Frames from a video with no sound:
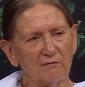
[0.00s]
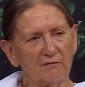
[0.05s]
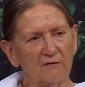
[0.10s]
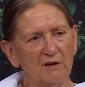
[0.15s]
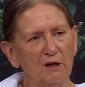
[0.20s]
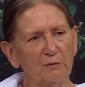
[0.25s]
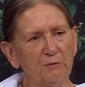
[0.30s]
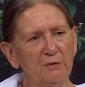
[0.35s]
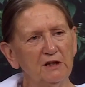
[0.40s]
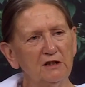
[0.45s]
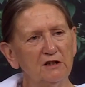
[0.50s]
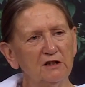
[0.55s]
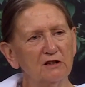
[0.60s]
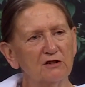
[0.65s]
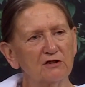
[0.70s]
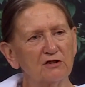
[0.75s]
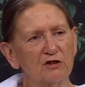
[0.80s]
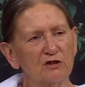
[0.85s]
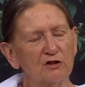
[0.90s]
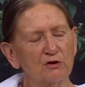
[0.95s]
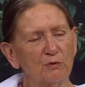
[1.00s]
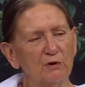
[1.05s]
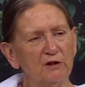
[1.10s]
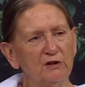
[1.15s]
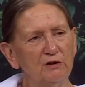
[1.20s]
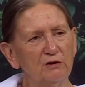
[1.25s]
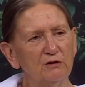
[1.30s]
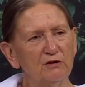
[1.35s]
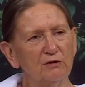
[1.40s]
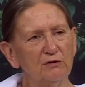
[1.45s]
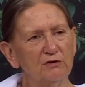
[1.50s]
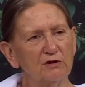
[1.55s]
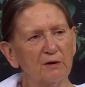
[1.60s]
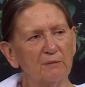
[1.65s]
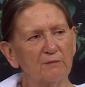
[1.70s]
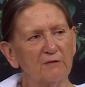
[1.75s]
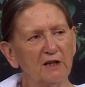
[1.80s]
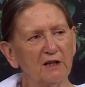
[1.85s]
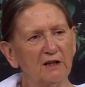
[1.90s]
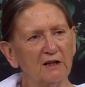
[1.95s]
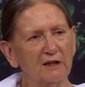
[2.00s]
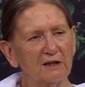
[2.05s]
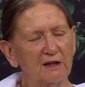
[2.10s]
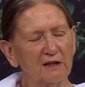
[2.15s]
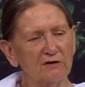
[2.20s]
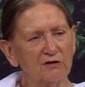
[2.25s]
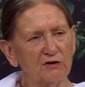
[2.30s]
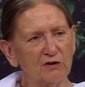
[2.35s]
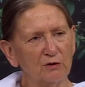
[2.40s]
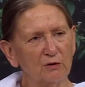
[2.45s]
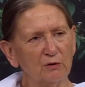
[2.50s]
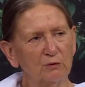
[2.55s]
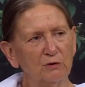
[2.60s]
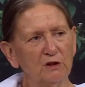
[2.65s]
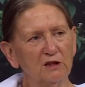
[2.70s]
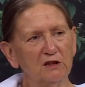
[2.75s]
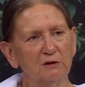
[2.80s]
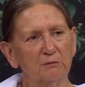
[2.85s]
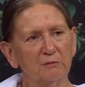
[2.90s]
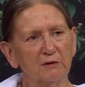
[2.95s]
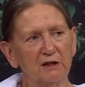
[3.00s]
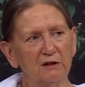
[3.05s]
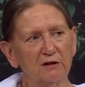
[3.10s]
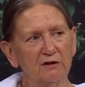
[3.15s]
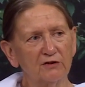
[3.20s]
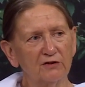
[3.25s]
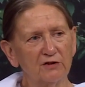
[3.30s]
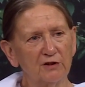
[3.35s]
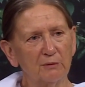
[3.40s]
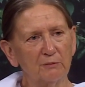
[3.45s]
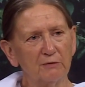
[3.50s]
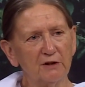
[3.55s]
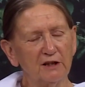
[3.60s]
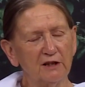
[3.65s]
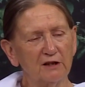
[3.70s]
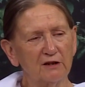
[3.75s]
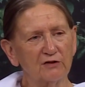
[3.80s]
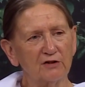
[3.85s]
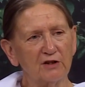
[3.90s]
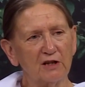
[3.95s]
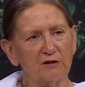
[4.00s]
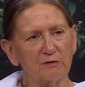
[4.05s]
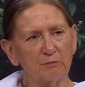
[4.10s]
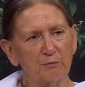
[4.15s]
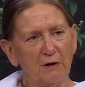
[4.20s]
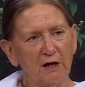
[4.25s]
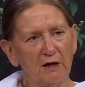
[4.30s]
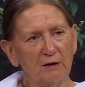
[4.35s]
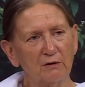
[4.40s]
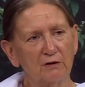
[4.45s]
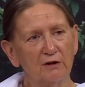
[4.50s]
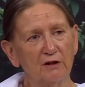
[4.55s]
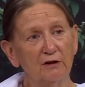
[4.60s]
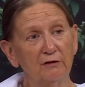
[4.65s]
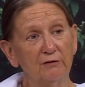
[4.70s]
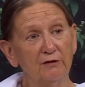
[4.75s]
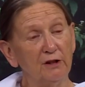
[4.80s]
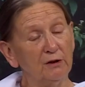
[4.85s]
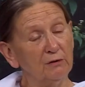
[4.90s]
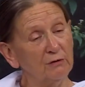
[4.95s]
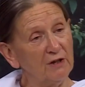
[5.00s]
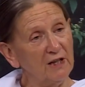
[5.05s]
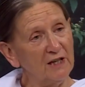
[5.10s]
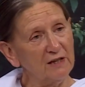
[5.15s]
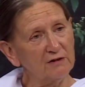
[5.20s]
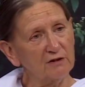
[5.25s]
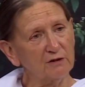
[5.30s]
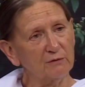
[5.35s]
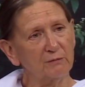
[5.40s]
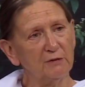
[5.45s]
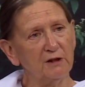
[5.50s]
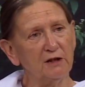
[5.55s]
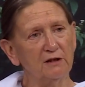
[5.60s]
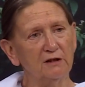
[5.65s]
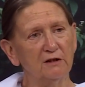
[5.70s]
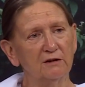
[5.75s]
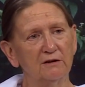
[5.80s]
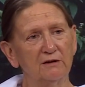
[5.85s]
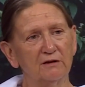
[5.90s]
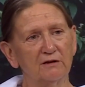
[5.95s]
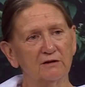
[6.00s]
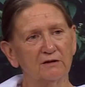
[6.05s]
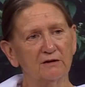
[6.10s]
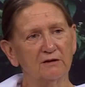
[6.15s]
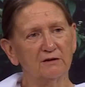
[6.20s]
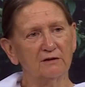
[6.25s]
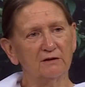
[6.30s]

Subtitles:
Obedience is when you do something against your will because somebody else has power over you. That's obedience.